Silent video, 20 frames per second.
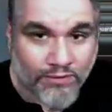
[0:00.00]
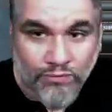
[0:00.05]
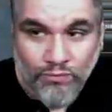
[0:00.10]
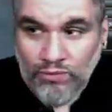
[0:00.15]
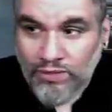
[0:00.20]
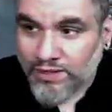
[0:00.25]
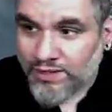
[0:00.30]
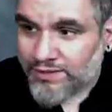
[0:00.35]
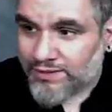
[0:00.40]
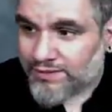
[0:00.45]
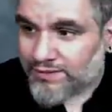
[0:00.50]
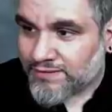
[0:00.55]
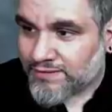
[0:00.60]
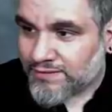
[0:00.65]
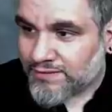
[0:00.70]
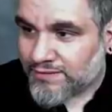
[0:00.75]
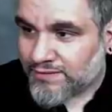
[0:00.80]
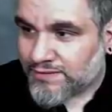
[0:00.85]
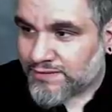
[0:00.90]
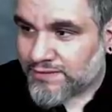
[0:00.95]
What?
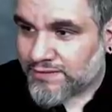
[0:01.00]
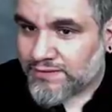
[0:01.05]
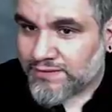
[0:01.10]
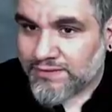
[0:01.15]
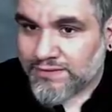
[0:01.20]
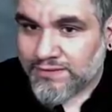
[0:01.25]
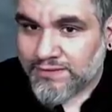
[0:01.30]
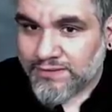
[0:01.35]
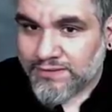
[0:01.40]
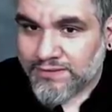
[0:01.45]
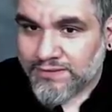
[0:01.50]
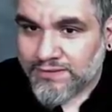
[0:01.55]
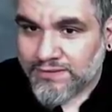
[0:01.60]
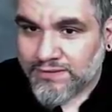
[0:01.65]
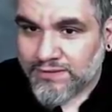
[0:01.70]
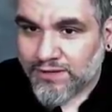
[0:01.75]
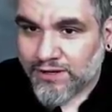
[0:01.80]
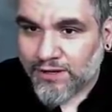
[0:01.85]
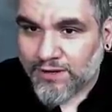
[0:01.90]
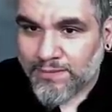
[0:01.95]

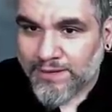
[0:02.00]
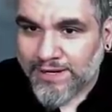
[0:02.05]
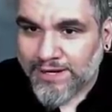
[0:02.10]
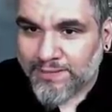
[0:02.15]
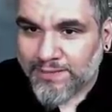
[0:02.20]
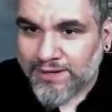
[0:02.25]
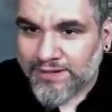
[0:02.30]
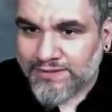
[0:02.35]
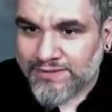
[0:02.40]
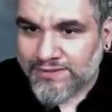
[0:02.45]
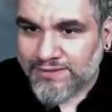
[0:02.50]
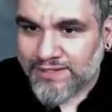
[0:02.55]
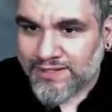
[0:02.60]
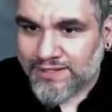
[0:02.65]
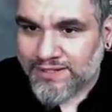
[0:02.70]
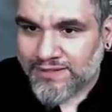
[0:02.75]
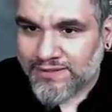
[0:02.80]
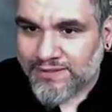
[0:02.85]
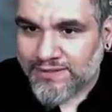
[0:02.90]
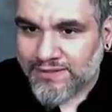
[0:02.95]
All my commands are
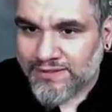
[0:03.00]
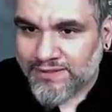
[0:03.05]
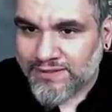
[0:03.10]
gone?